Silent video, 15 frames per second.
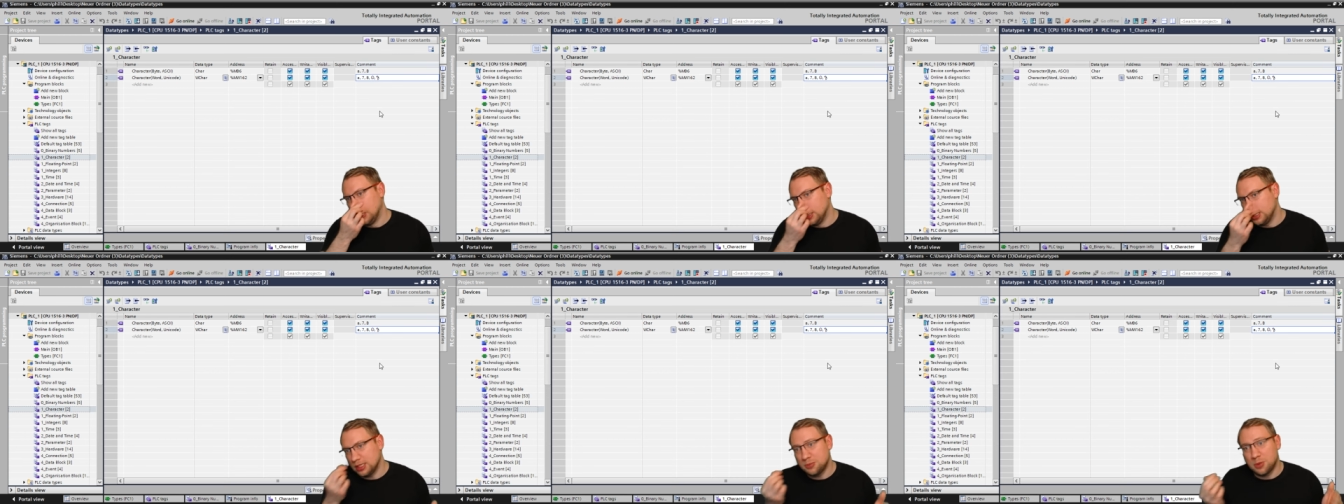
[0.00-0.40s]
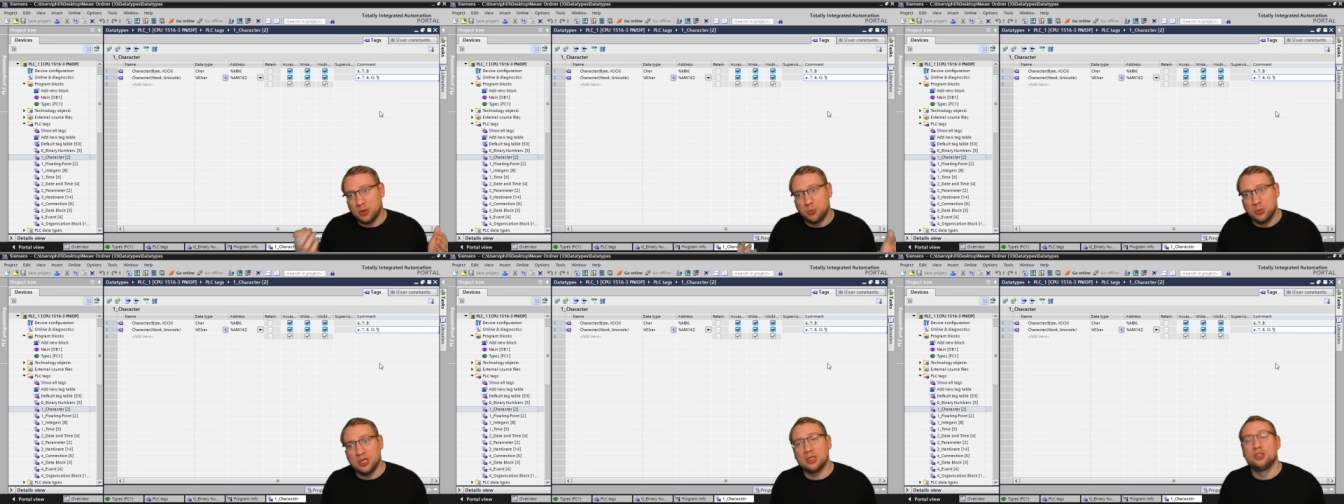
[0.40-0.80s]
That's what
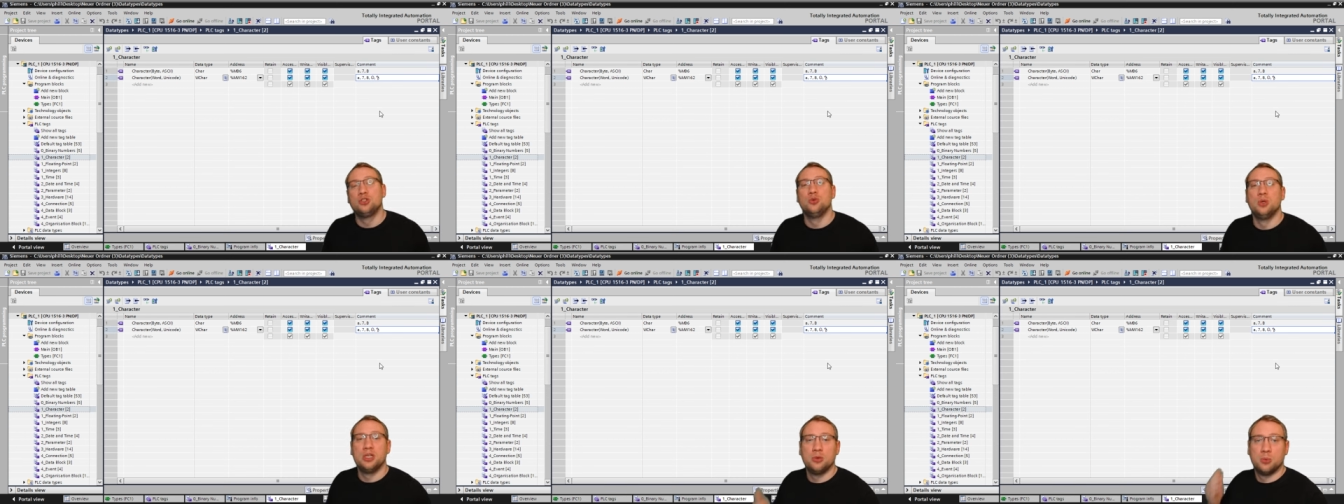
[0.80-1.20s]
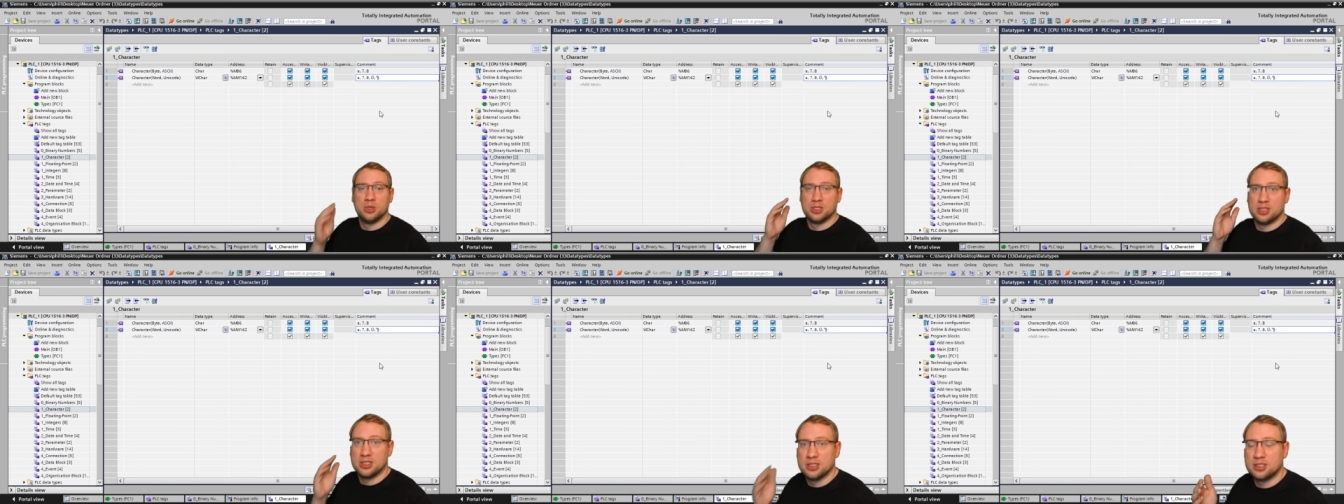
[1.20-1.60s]
we are doing
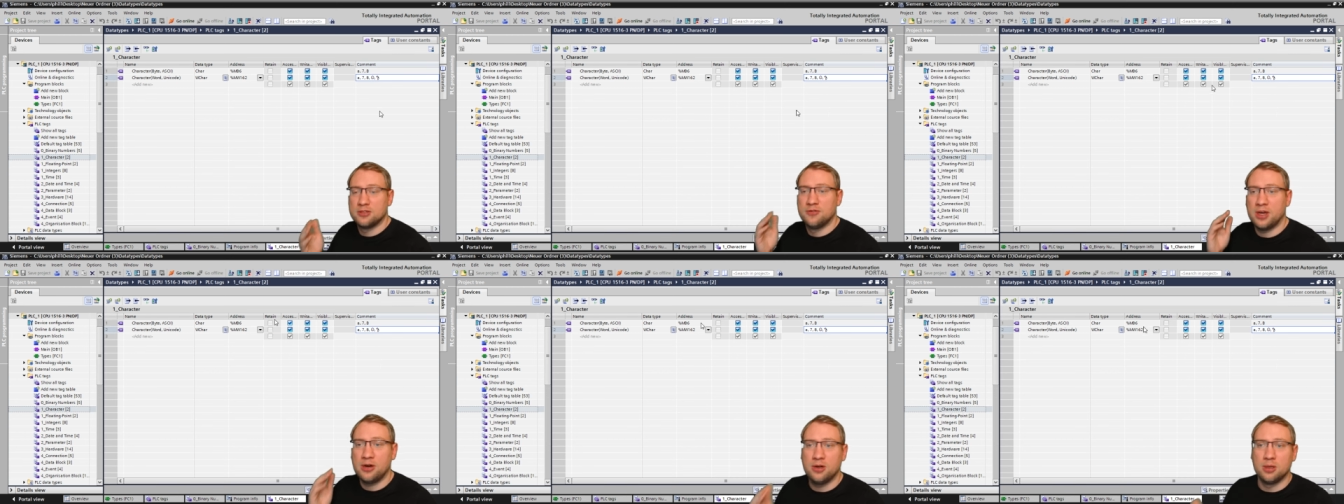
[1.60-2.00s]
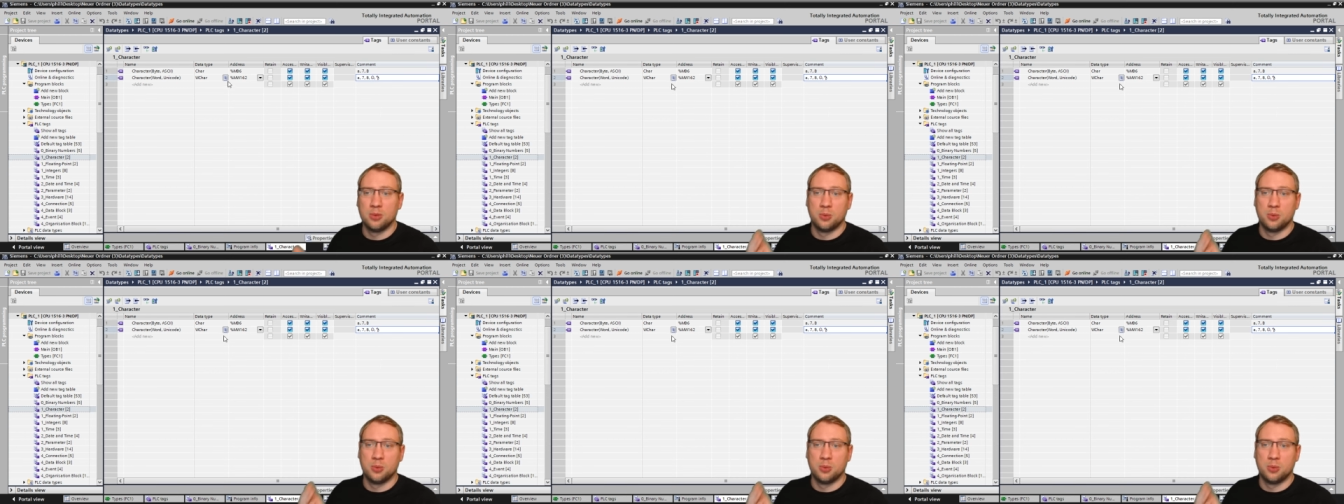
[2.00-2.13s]
with this variable.